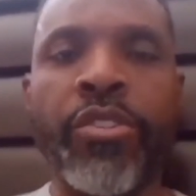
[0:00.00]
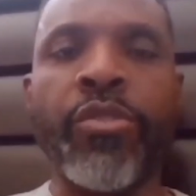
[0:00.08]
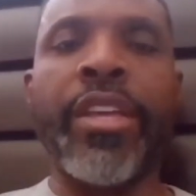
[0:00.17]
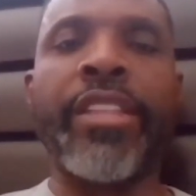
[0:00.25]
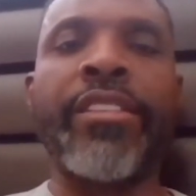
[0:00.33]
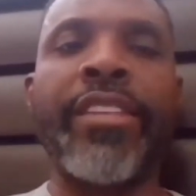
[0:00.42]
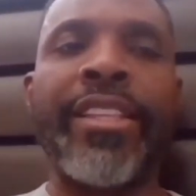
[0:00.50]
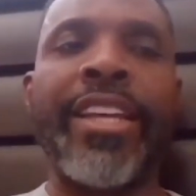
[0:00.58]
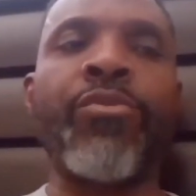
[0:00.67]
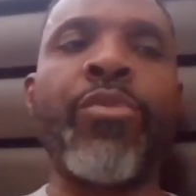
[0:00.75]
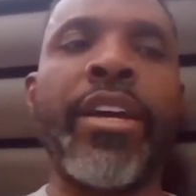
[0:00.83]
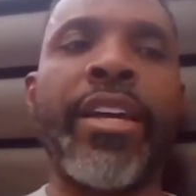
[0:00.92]
So that, that
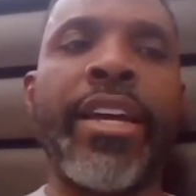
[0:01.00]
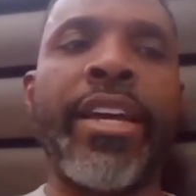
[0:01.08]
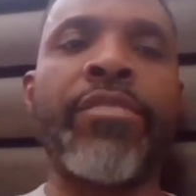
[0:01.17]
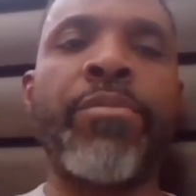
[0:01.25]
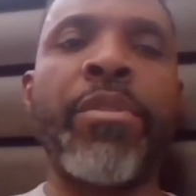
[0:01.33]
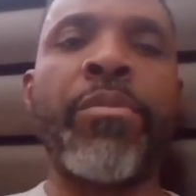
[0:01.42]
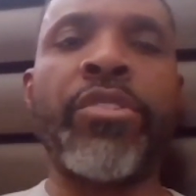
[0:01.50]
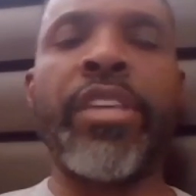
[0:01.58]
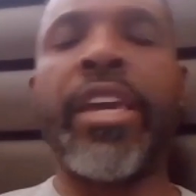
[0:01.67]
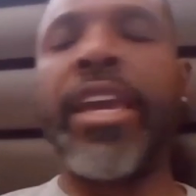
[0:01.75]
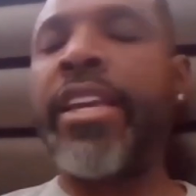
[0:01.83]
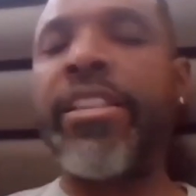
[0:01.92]
that's what I guess people say.
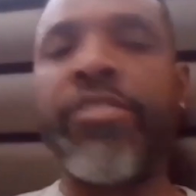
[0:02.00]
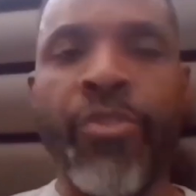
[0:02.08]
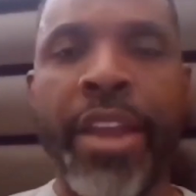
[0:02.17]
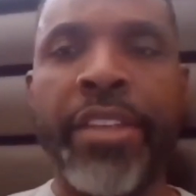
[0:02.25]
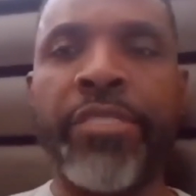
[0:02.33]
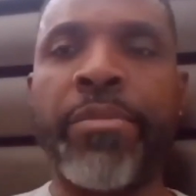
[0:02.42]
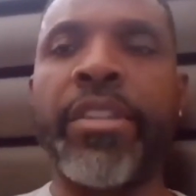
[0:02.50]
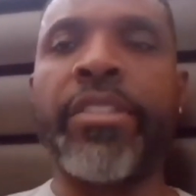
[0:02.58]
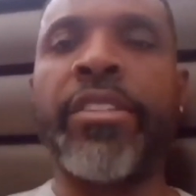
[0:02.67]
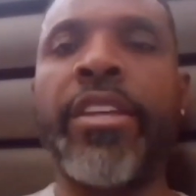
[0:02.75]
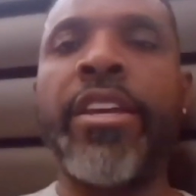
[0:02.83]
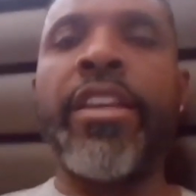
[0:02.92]
Hey, he's the greatest
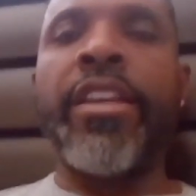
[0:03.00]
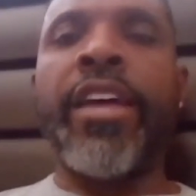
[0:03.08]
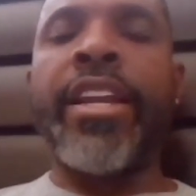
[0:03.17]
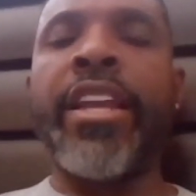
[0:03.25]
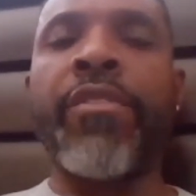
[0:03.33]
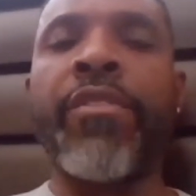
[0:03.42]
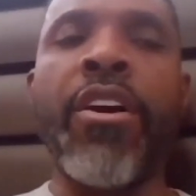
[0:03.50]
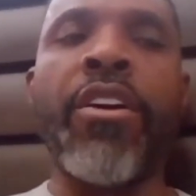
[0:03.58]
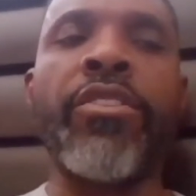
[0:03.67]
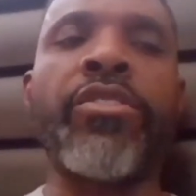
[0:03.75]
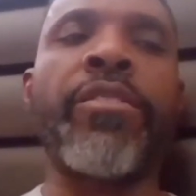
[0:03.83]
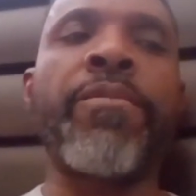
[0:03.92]
because I never
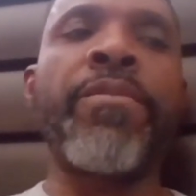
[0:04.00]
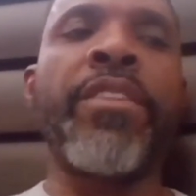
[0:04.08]
lost.